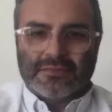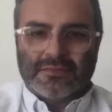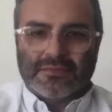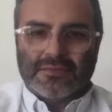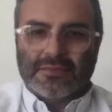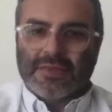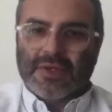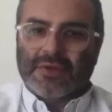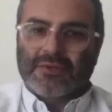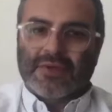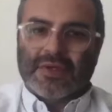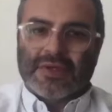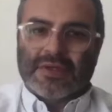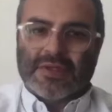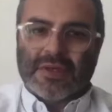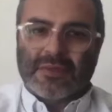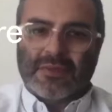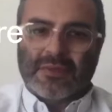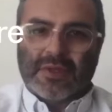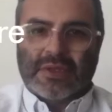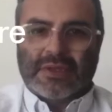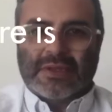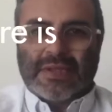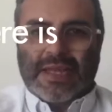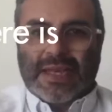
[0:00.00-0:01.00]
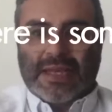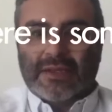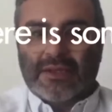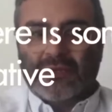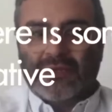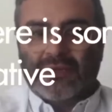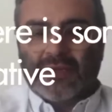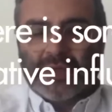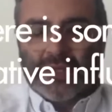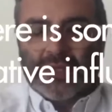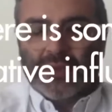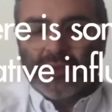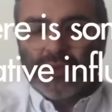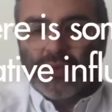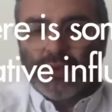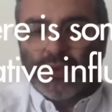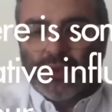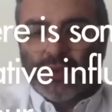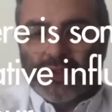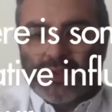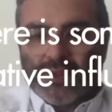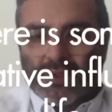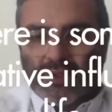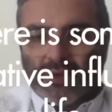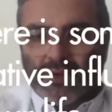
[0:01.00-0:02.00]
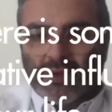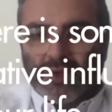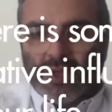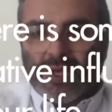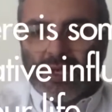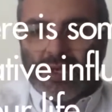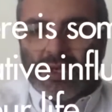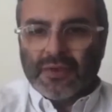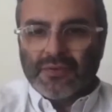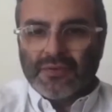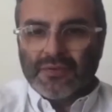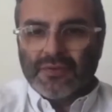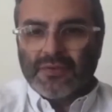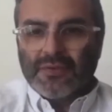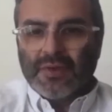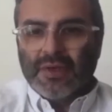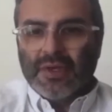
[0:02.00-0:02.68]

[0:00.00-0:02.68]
if there's something negatively influencing your life,